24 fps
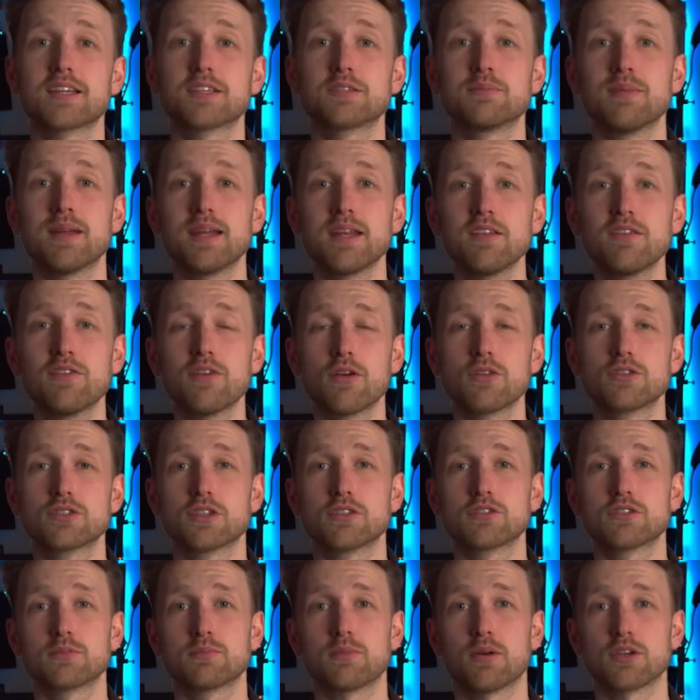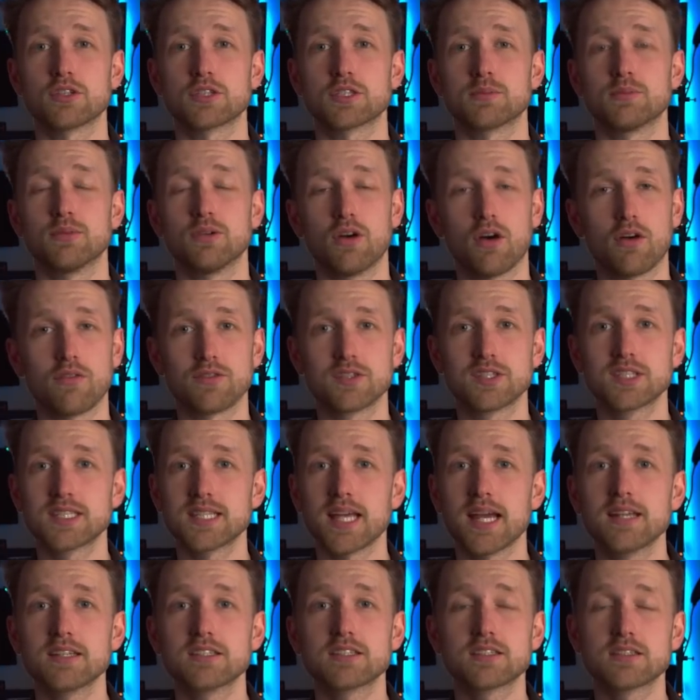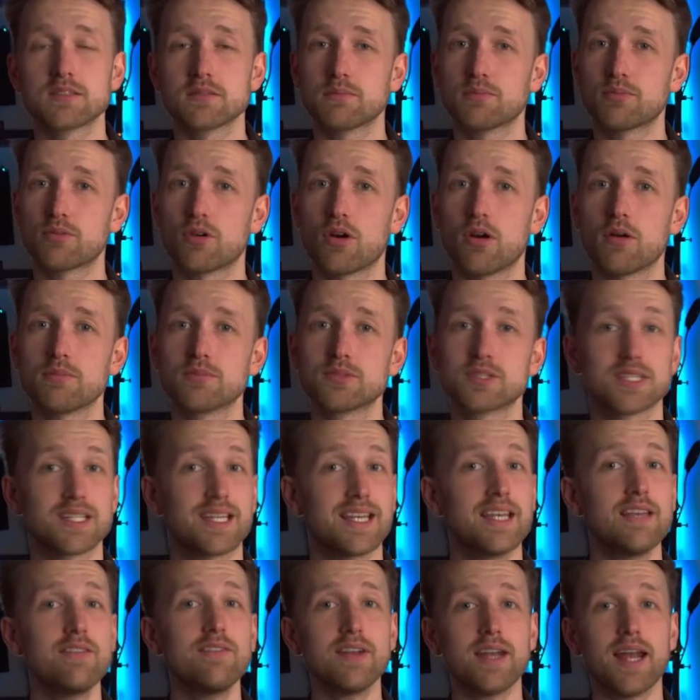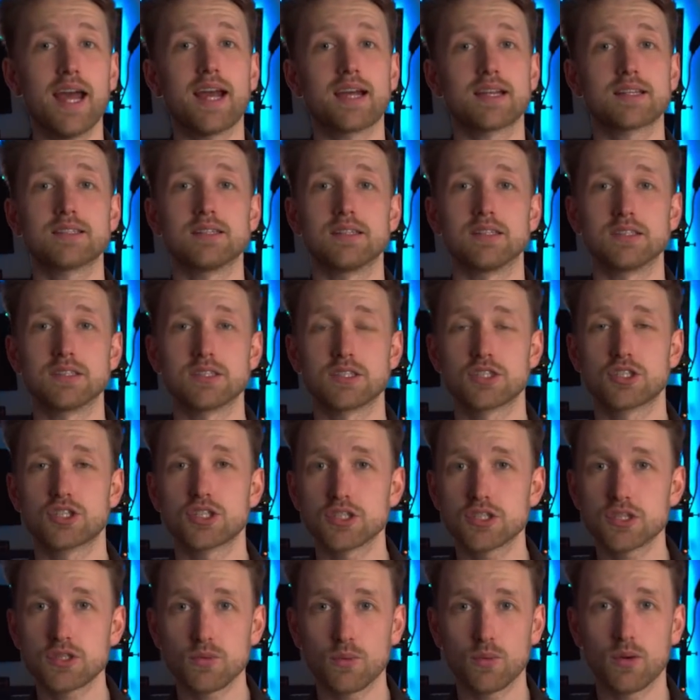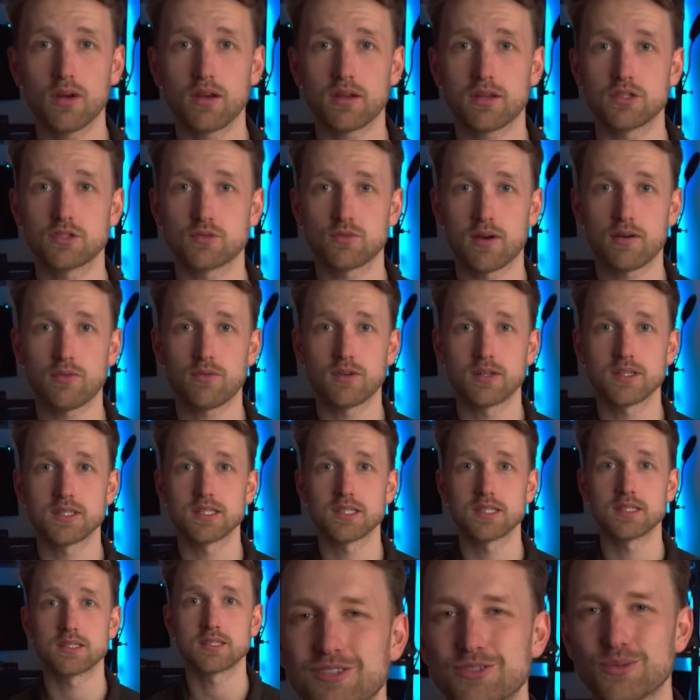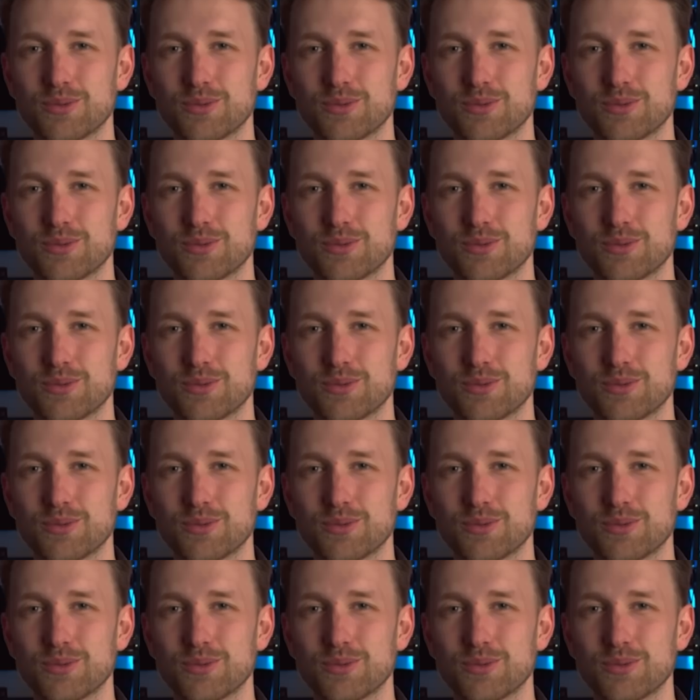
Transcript: as many photos as possible of sets, props, even actors, just to work as references.